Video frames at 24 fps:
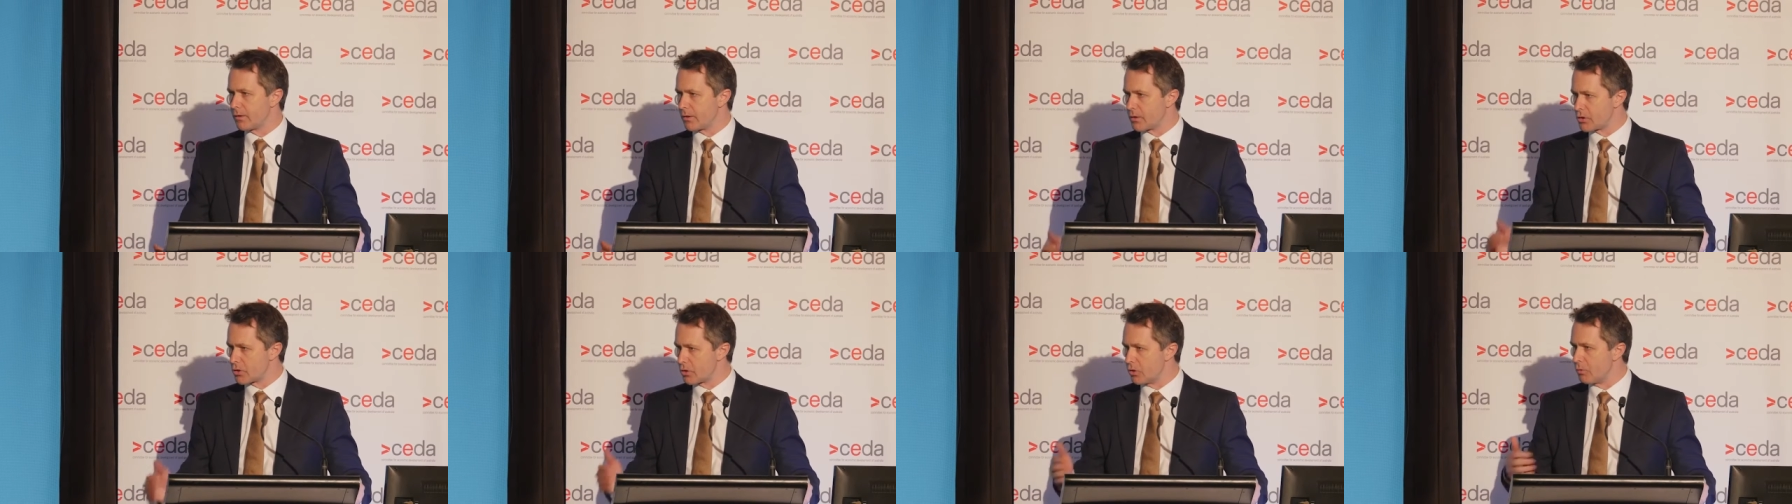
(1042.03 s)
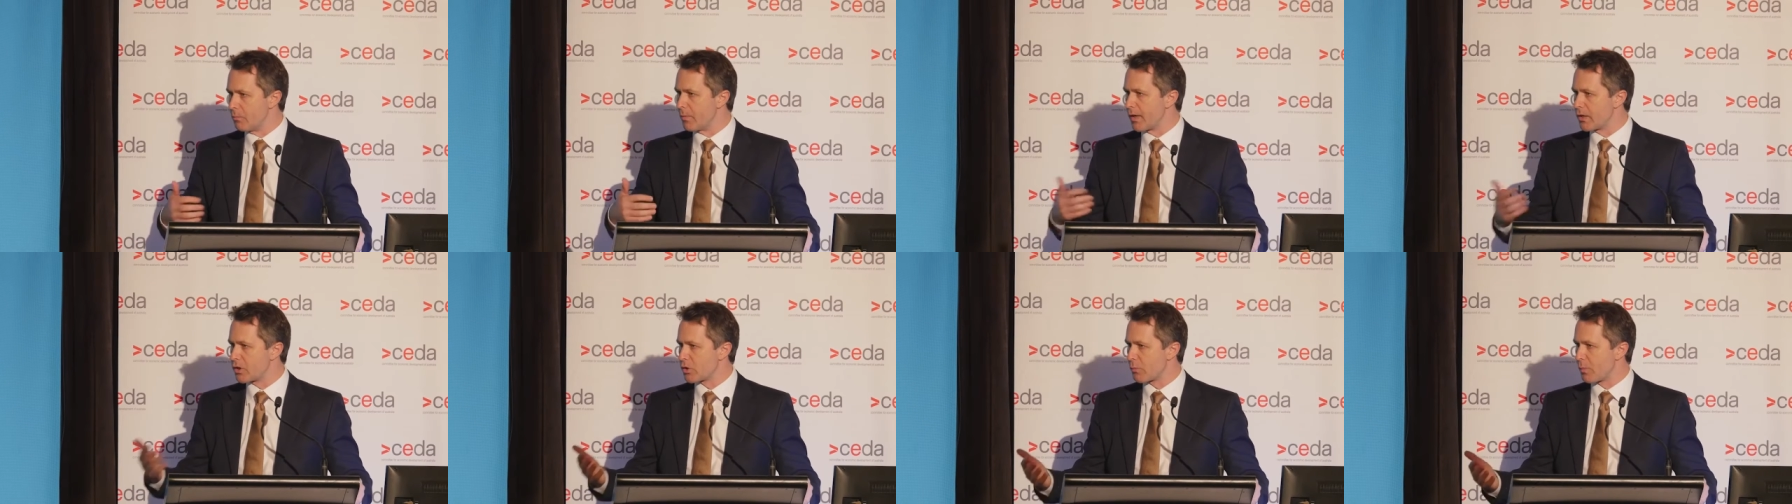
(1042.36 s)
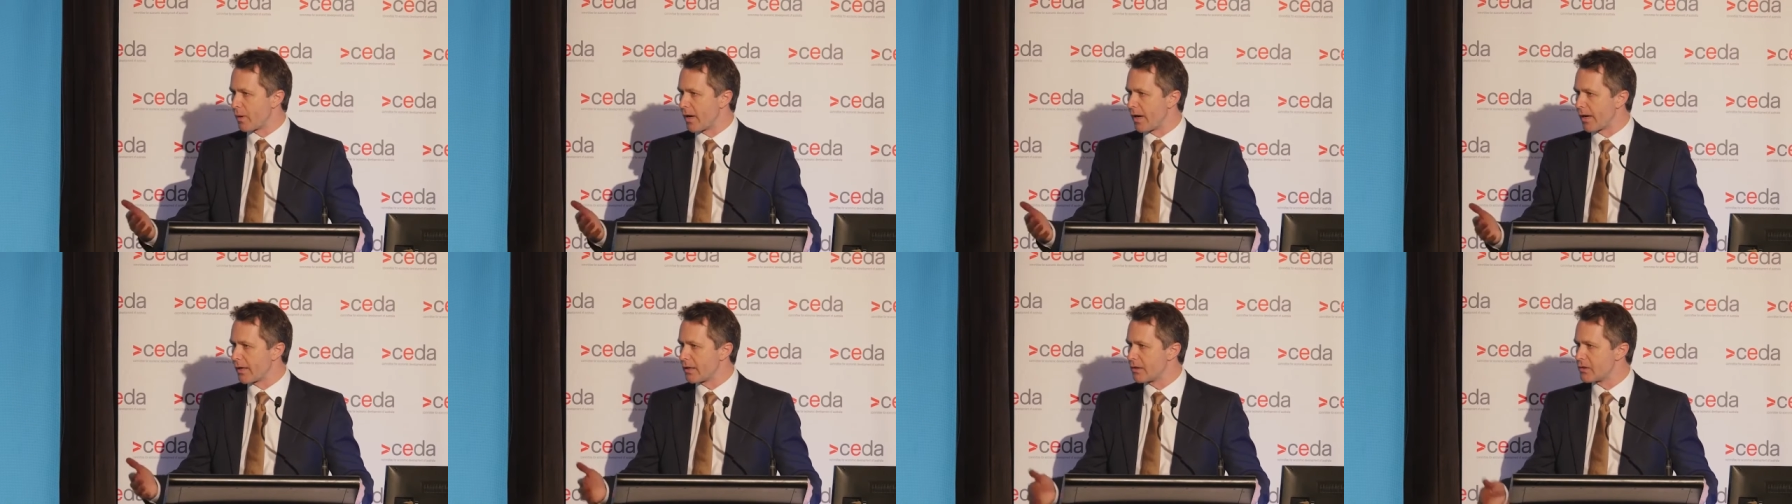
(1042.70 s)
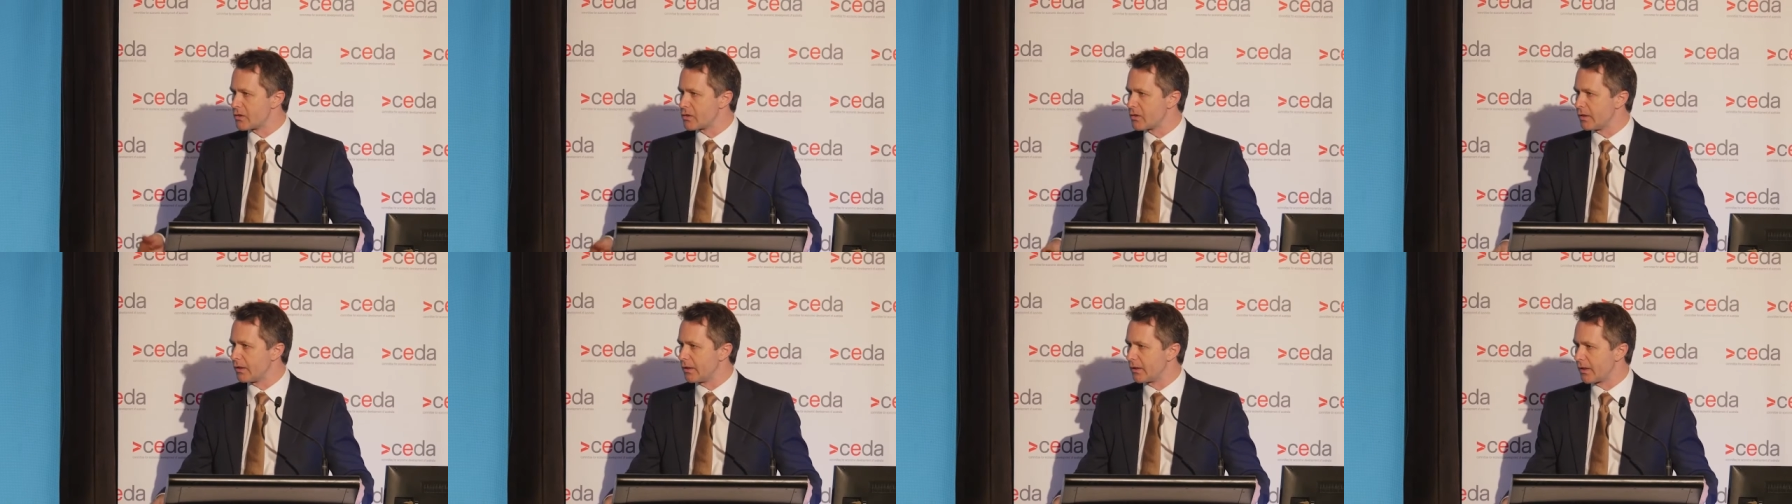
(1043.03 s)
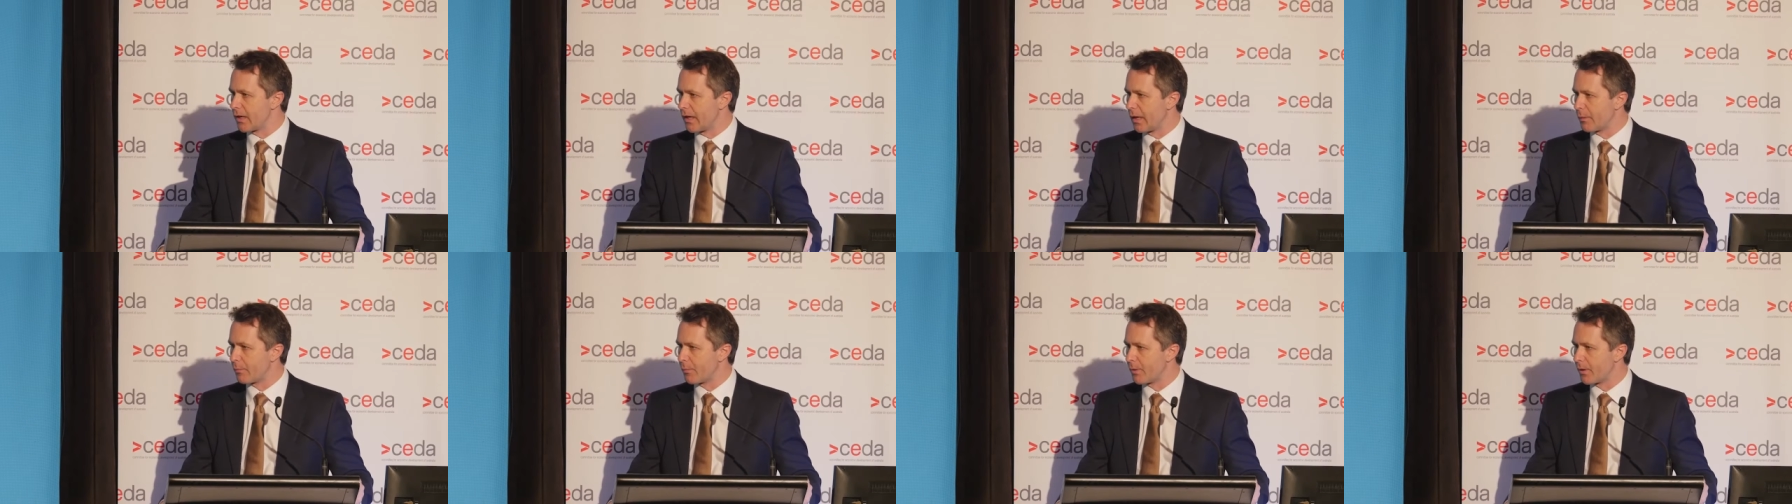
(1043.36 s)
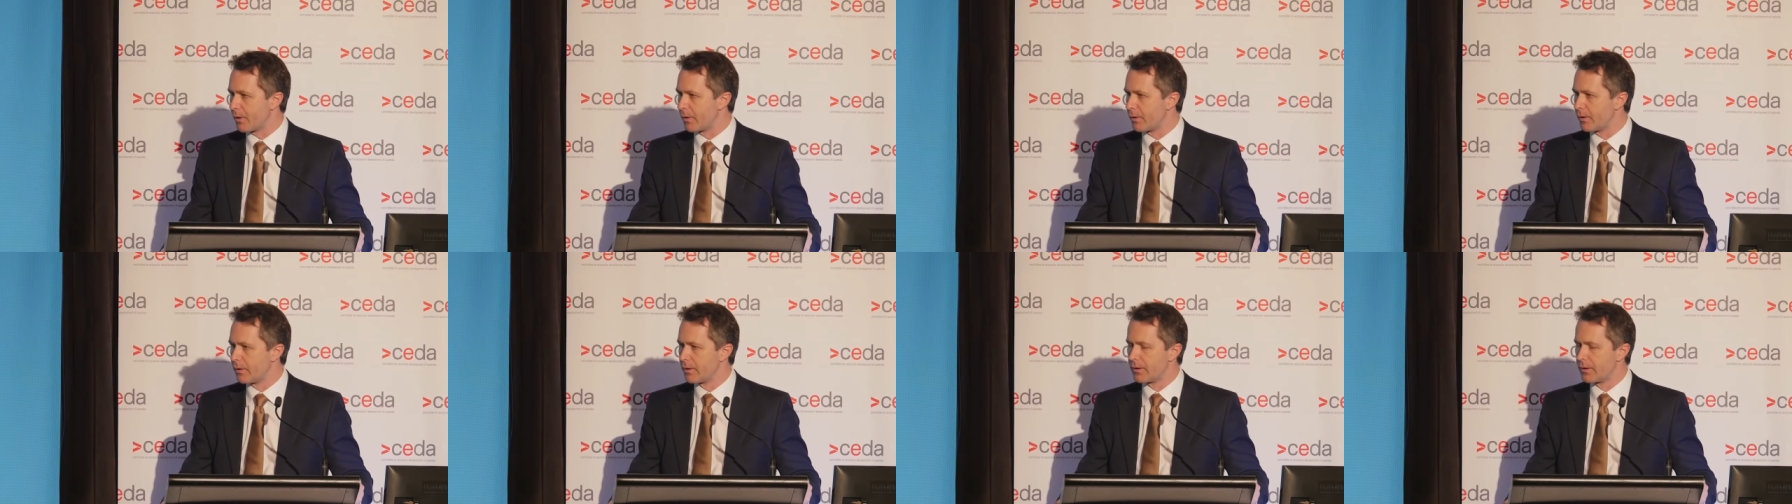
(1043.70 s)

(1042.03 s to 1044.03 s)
the two major parties in Canberra.